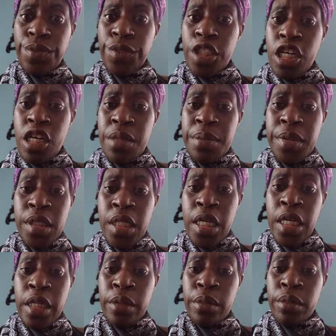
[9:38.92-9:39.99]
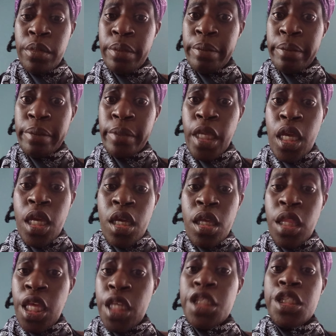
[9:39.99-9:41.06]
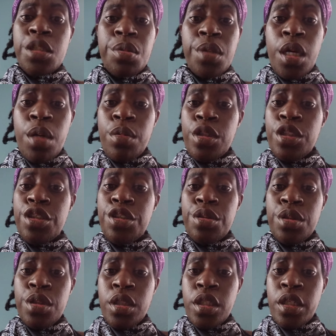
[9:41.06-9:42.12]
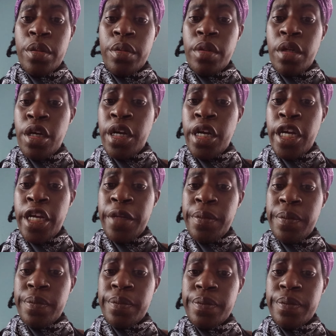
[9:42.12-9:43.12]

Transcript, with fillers: You know what I'm saying? That's just what I wanted you to know, alright?